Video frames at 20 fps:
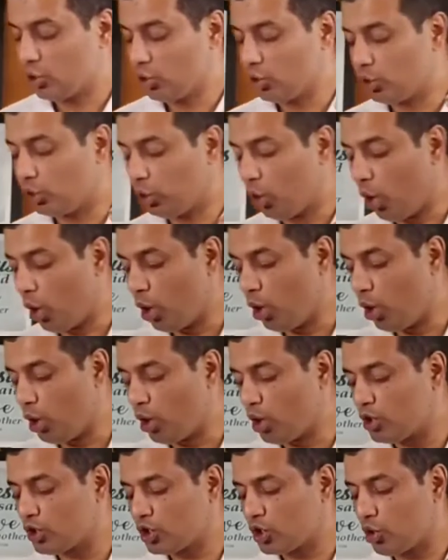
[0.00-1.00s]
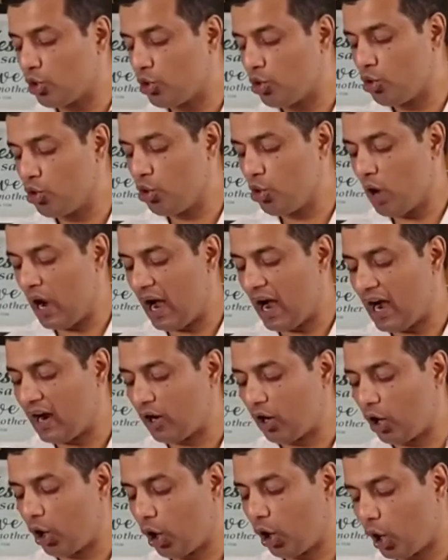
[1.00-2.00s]
to those who
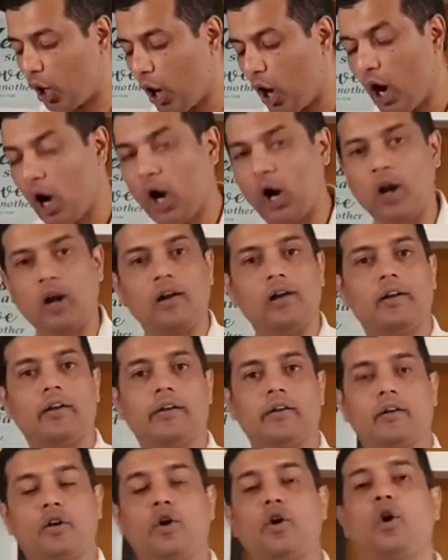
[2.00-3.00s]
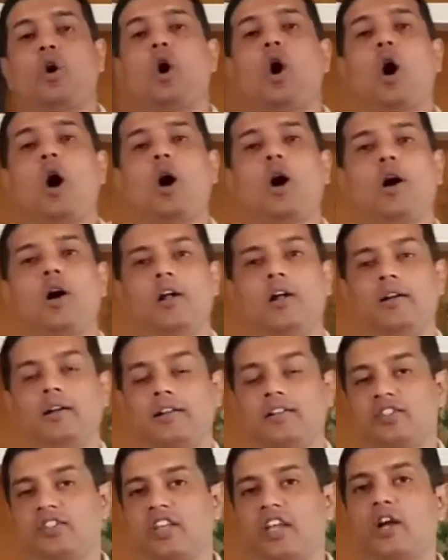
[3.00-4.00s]
are
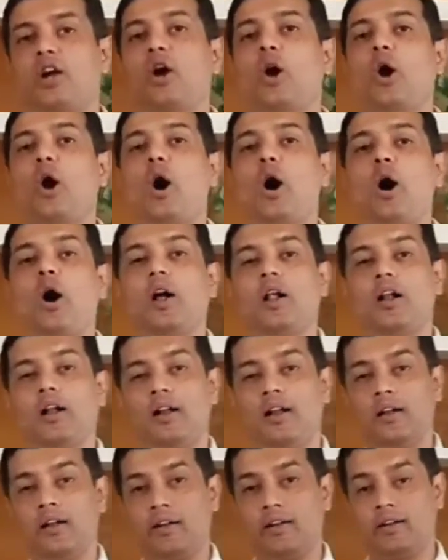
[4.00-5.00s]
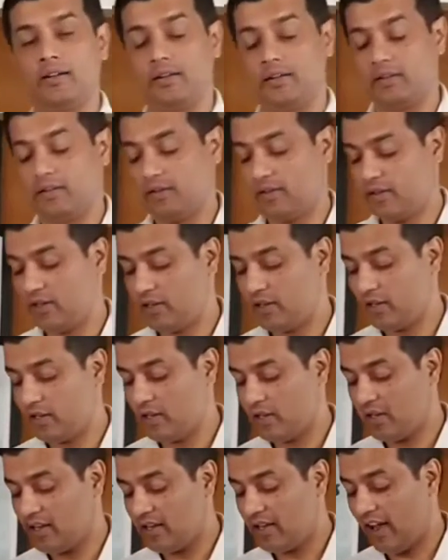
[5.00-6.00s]
called, say called.
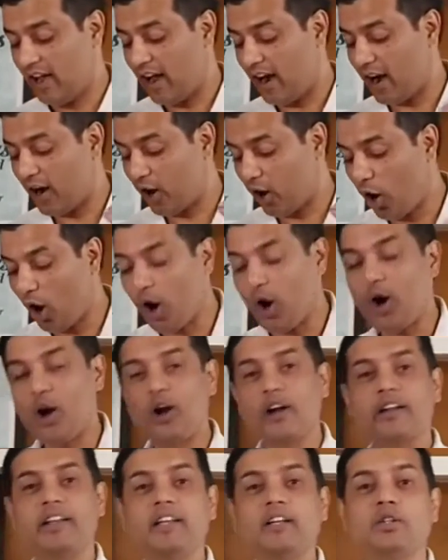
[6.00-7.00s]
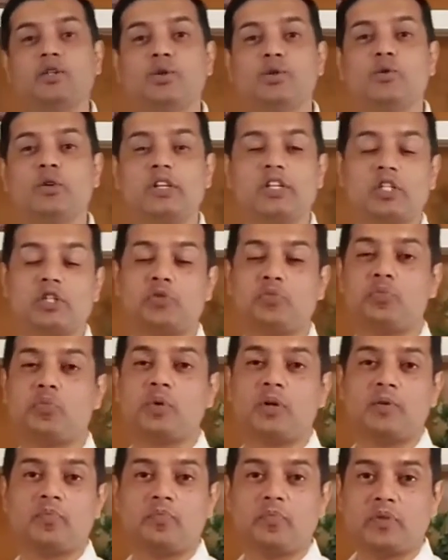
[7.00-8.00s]
According to his
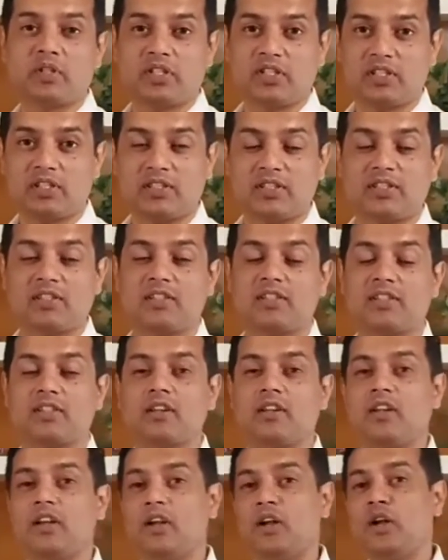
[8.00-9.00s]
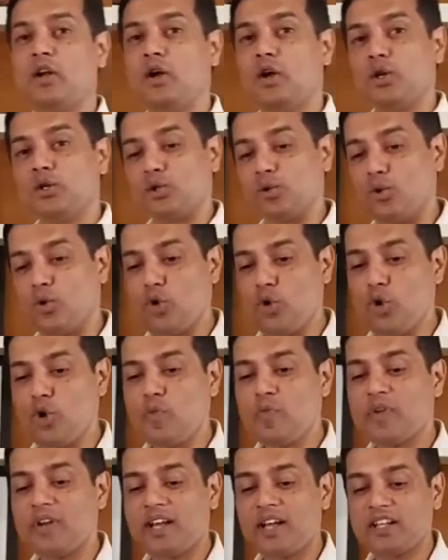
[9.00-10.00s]
purpose. To
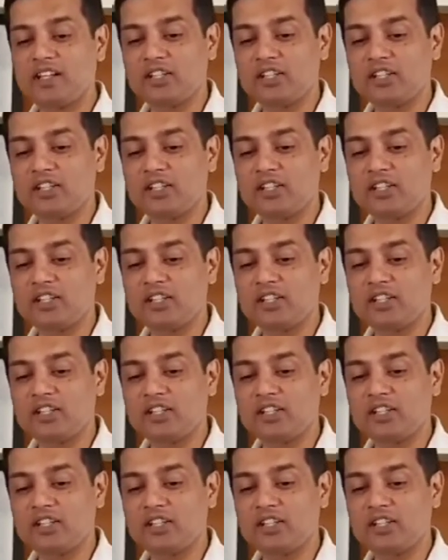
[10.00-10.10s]
whom